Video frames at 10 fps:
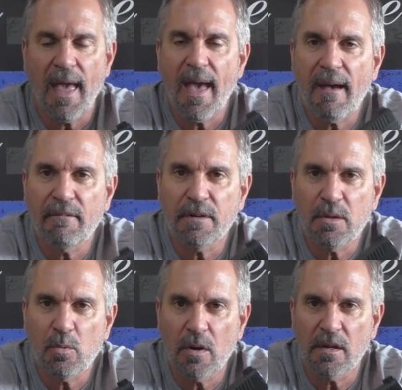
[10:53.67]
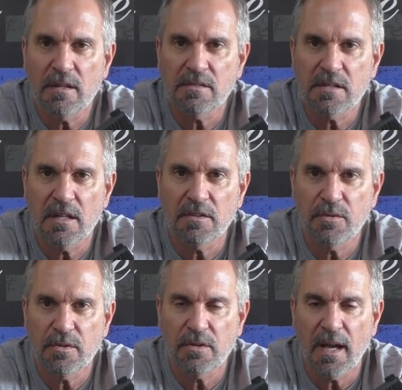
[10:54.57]
every one of these guns
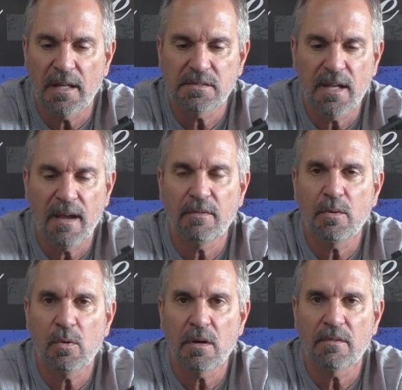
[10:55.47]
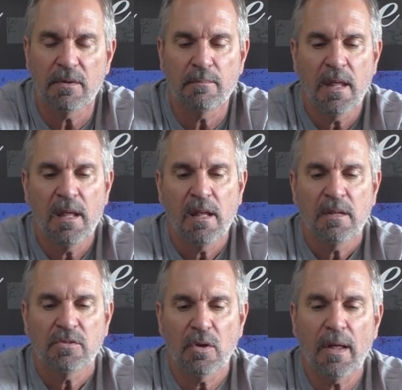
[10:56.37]
for you guys, every one of them.
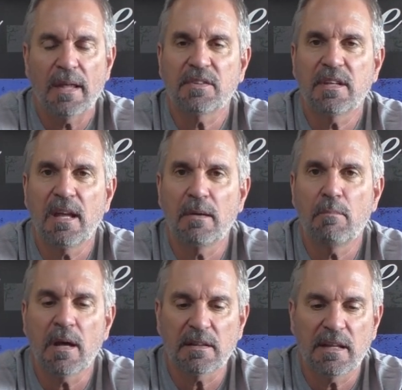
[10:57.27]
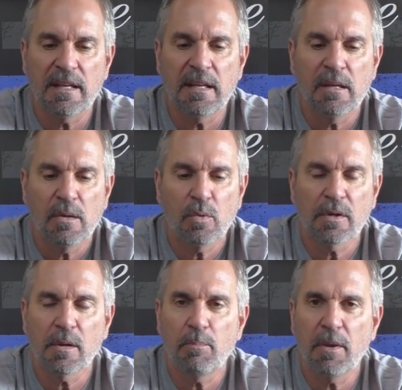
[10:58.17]
So as again, monthly, we're
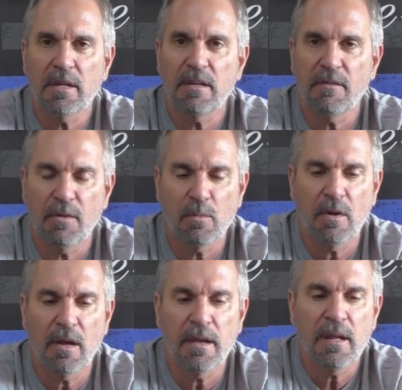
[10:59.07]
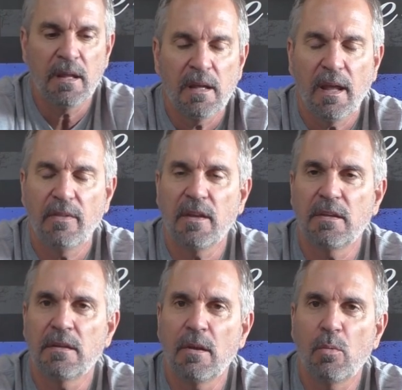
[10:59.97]
gonna pick a different one and
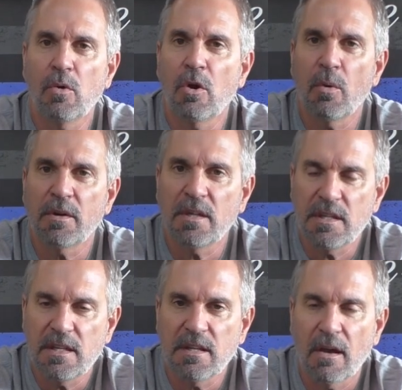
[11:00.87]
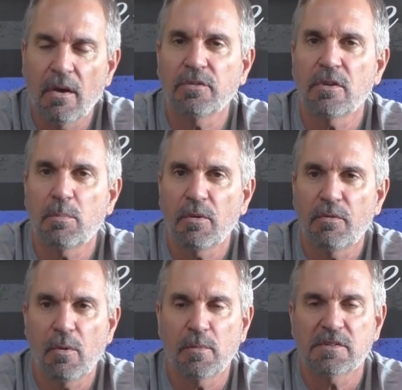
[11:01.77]
then we'll go into details and the
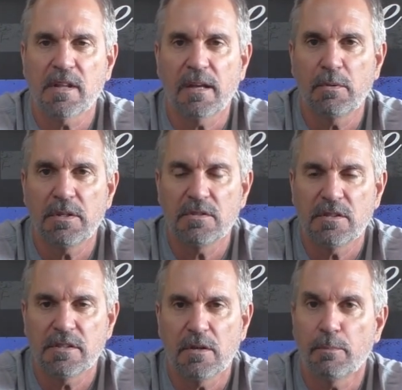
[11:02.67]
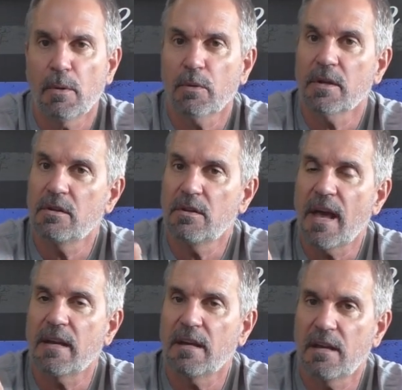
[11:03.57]
performance like we usually do. But we're gonna do
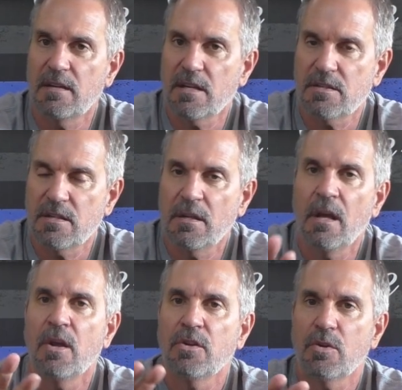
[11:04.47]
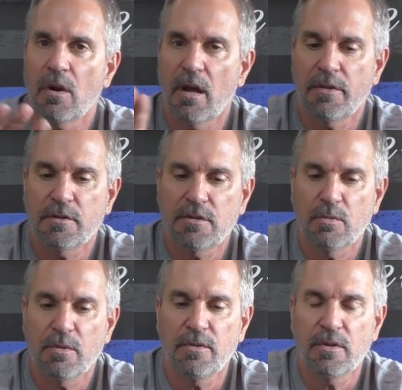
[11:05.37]
that in addition to our other two
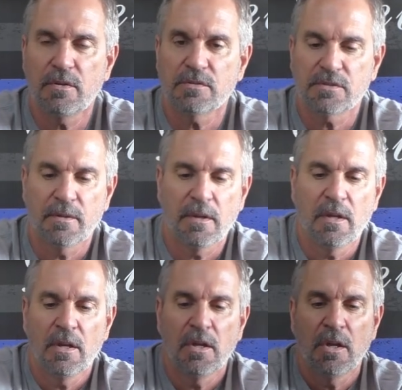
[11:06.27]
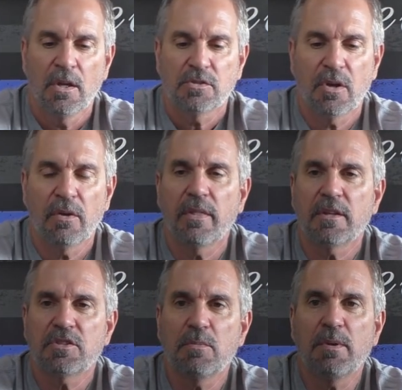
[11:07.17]
reviews. So
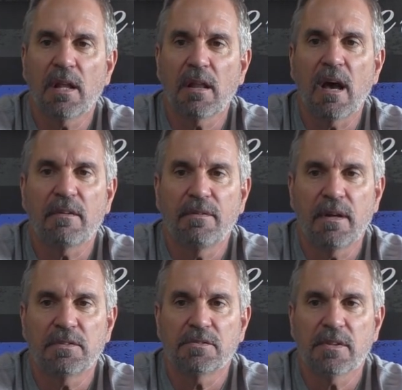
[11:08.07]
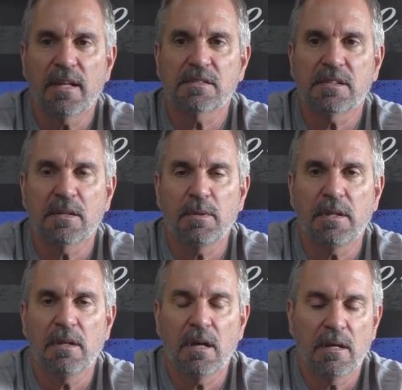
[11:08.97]
this should be a lot of fun. So that's gonna be